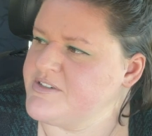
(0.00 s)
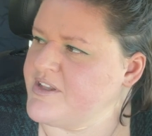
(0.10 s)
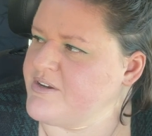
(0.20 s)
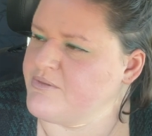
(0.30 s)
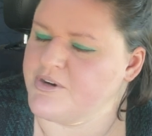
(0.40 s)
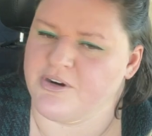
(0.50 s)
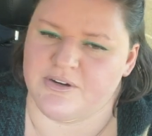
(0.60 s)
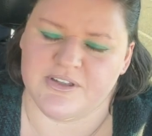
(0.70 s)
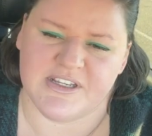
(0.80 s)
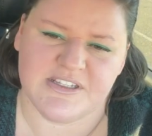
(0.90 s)
like,
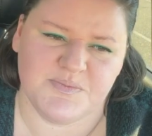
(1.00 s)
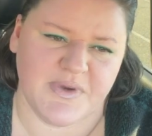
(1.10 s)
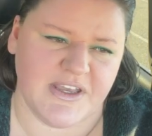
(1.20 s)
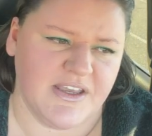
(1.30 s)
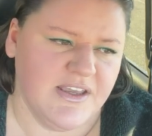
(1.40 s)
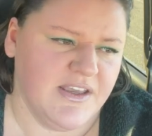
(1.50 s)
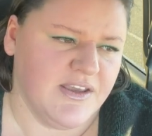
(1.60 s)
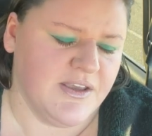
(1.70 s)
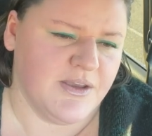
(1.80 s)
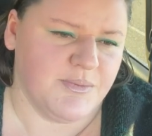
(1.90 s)
regardless. But
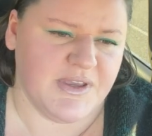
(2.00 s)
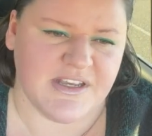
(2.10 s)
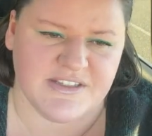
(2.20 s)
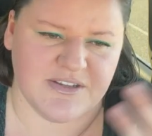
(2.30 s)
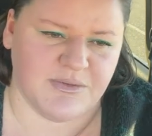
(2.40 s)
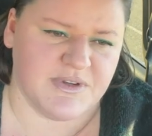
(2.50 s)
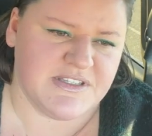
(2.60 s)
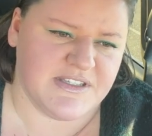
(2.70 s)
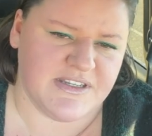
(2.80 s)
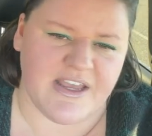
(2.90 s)
because it
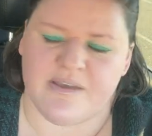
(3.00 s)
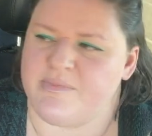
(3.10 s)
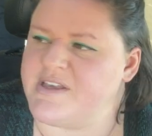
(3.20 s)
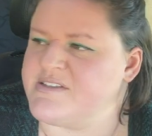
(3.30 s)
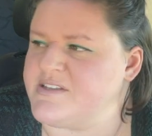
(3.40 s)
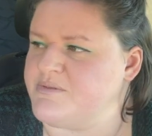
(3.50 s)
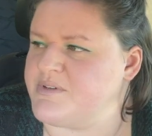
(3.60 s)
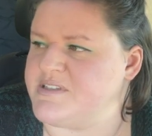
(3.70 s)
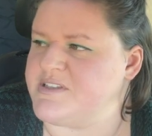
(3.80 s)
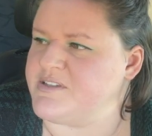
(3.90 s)
wasn't MS, it
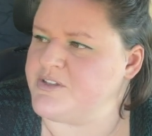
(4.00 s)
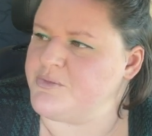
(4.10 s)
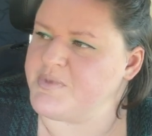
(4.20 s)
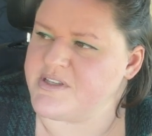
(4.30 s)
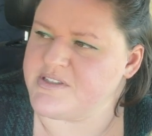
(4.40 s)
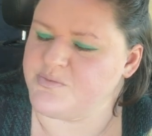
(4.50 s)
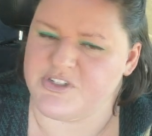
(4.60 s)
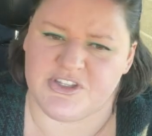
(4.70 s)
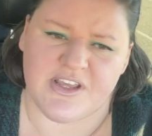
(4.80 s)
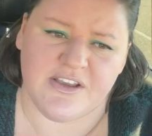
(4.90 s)
wasn't lupus,
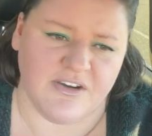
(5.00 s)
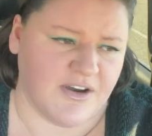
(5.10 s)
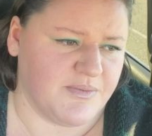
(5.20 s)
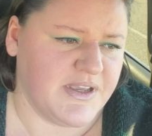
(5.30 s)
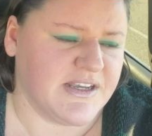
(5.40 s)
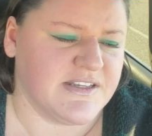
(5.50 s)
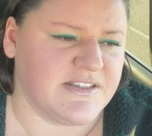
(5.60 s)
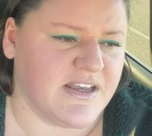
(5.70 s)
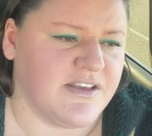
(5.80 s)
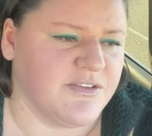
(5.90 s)
which thank God, because
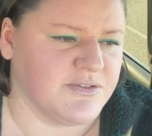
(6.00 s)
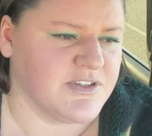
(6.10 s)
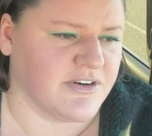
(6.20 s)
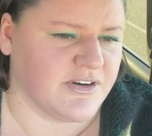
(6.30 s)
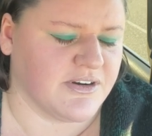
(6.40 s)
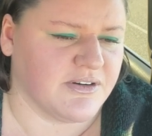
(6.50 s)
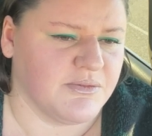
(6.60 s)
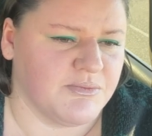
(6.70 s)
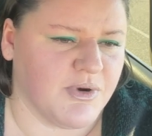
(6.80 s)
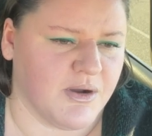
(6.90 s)
those are
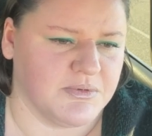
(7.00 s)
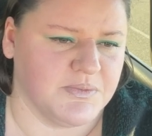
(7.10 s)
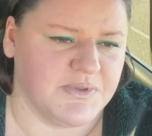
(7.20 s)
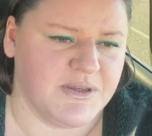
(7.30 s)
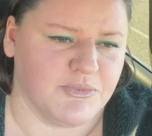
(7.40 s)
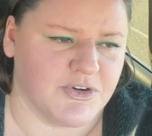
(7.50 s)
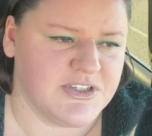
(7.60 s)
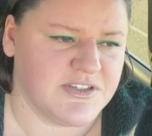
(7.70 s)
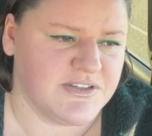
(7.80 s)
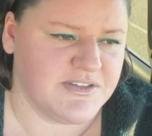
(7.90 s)
probably more
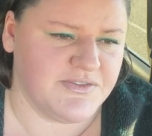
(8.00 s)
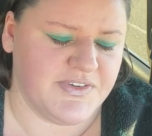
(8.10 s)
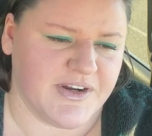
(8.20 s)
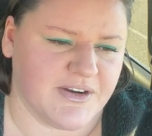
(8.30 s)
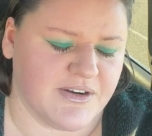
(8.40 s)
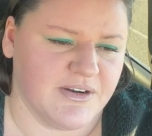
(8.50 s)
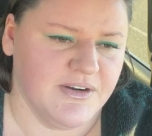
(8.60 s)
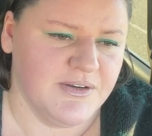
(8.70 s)
severe.